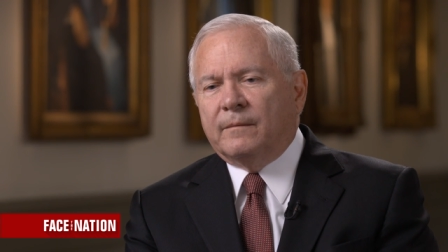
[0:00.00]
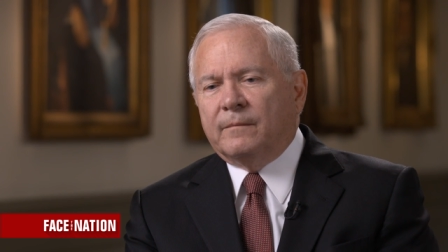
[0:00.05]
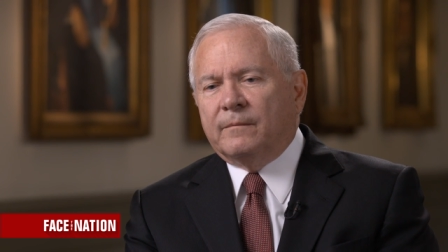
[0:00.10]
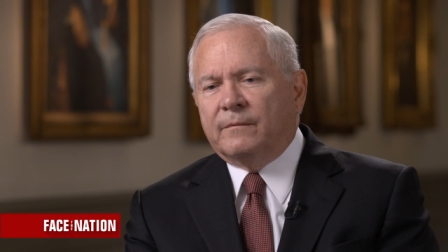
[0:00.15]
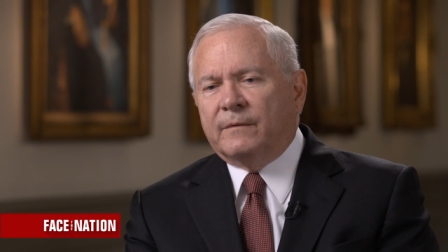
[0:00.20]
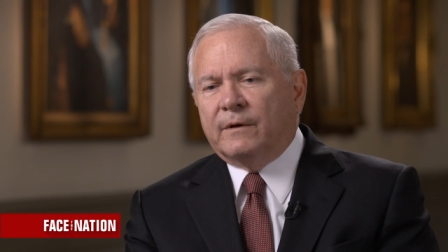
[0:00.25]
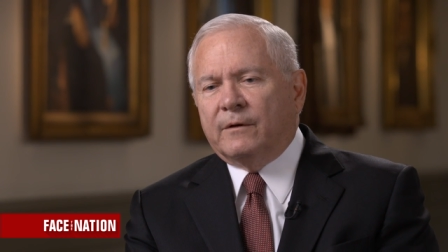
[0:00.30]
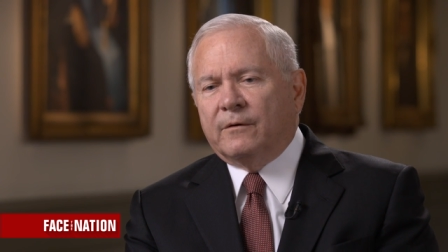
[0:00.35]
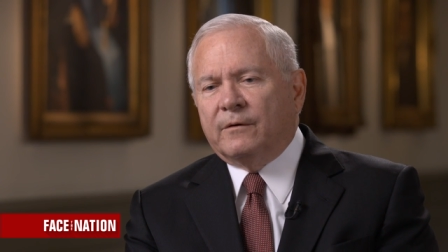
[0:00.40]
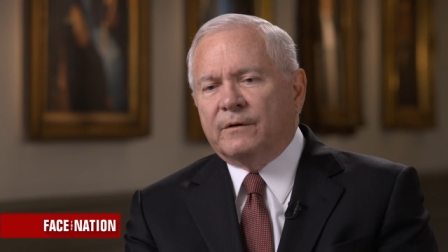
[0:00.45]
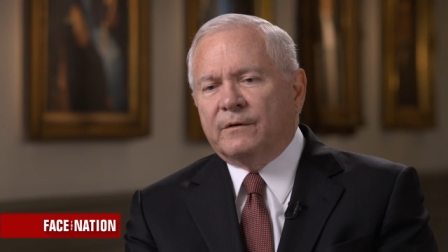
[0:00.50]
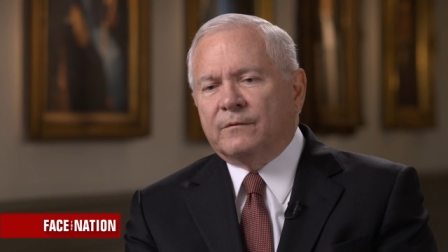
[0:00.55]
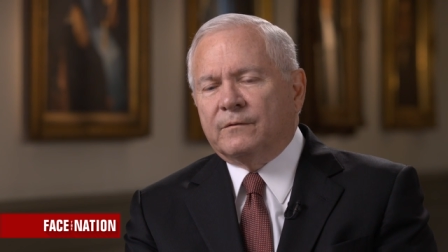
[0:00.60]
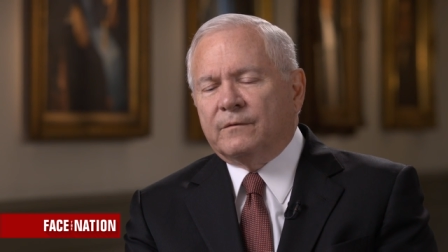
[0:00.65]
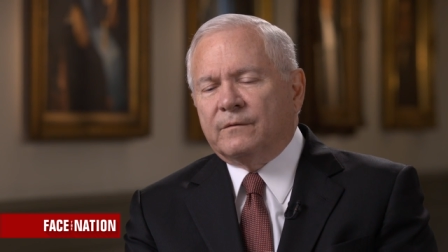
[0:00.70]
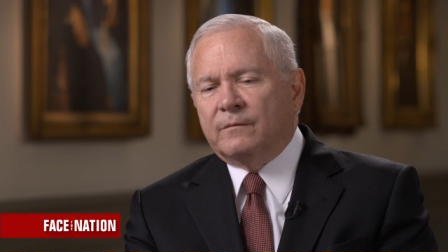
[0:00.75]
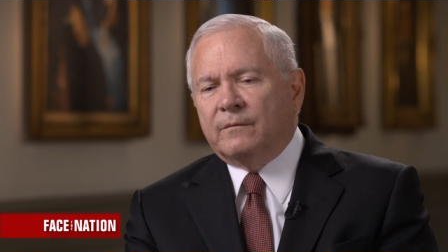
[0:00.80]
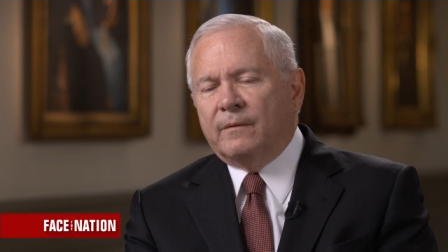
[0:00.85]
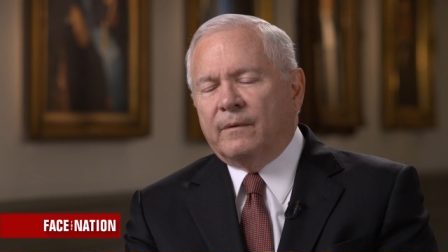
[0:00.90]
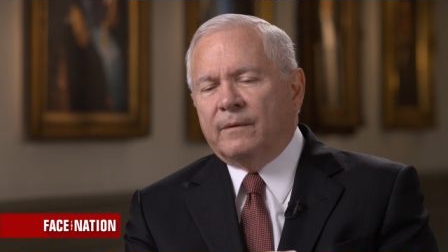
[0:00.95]
there
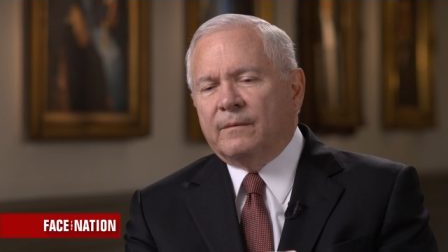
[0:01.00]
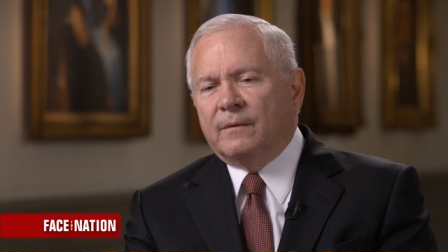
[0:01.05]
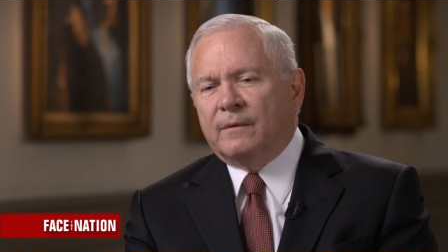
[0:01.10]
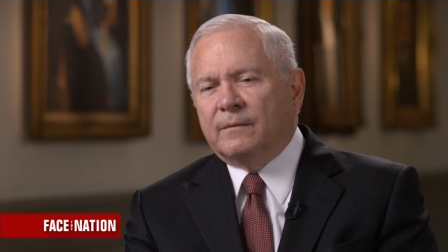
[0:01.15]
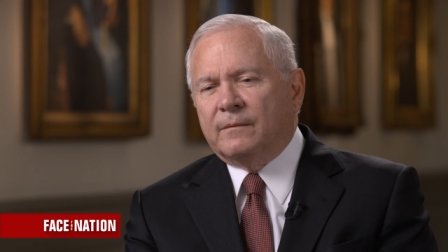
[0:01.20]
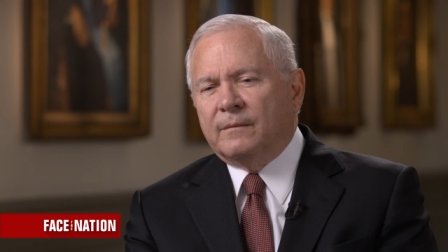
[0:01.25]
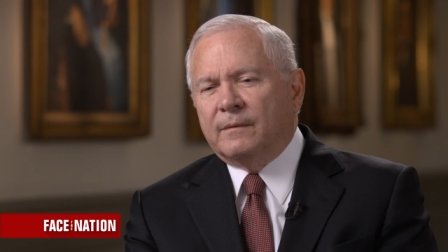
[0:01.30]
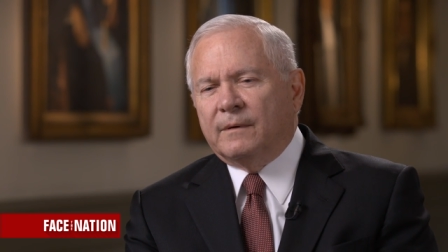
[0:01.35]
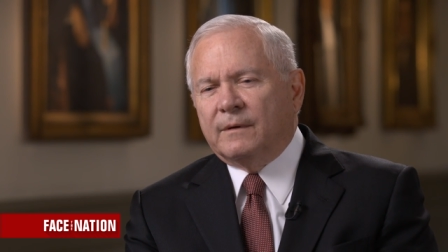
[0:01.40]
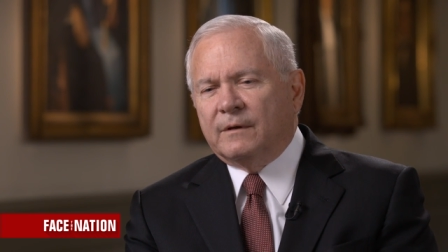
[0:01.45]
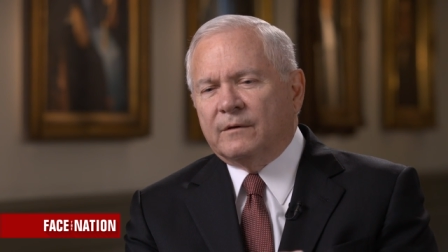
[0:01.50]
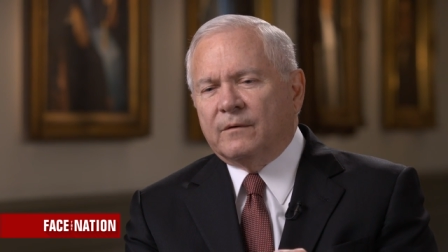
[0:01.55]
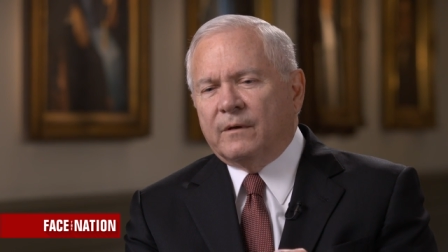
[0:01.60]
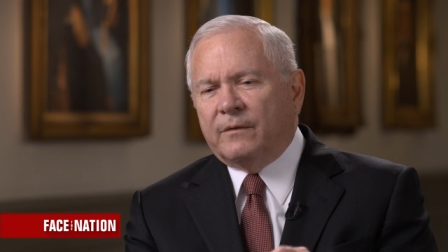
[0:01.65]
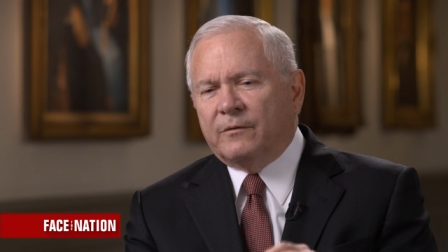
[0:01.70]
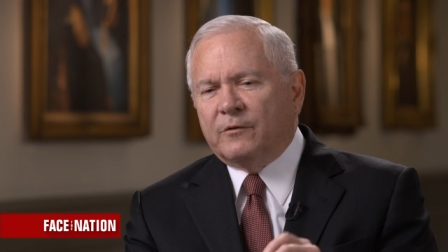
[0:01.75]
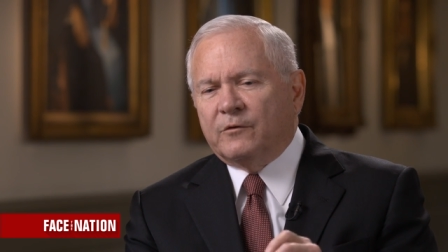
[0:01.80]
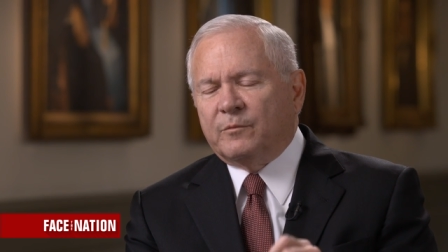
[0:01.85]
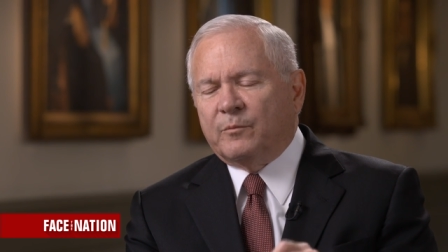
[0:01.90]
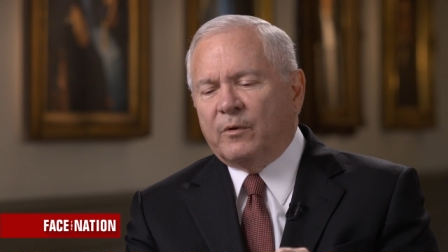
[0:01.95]
is
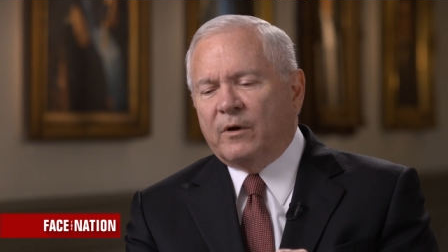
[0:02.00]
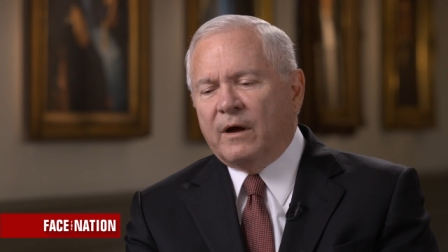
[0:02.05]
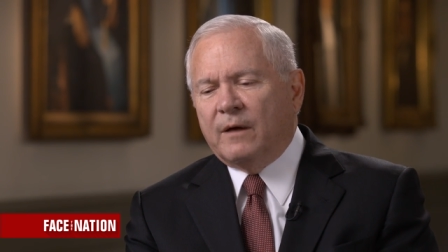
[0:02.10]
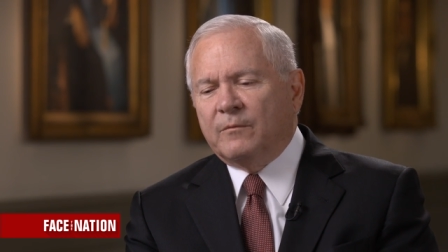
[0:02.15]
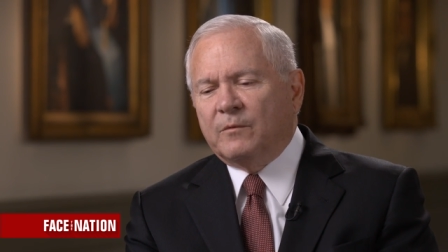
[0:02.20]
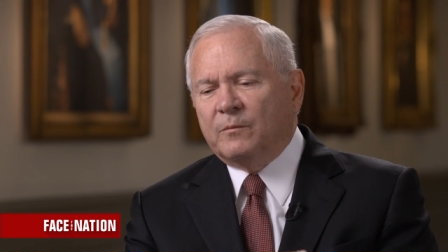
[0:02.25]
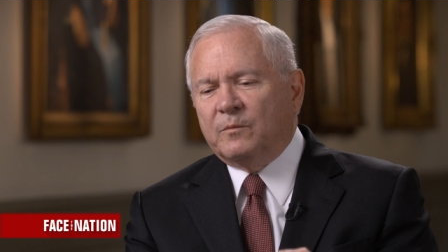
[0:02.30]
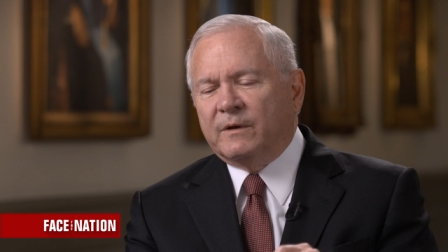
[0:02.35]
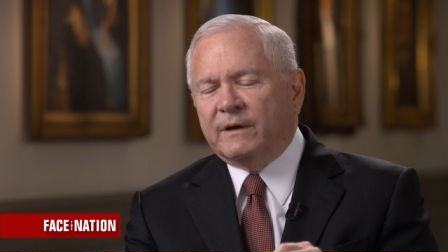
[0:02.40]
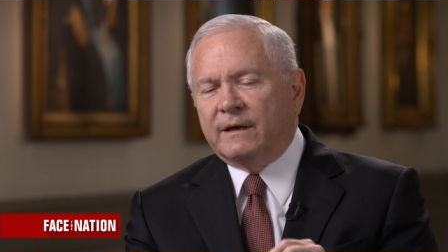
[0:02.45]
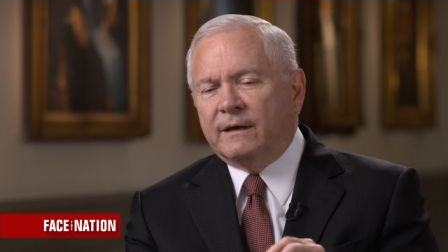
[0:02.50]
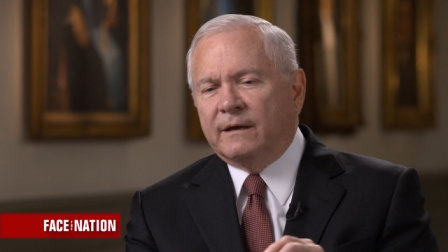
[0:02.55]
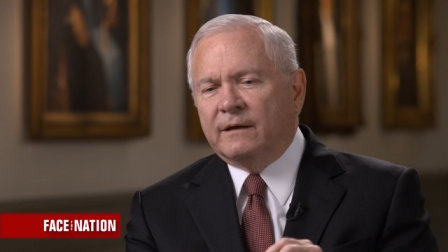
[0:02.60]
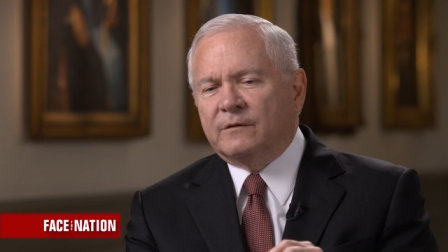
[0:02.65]
there's probably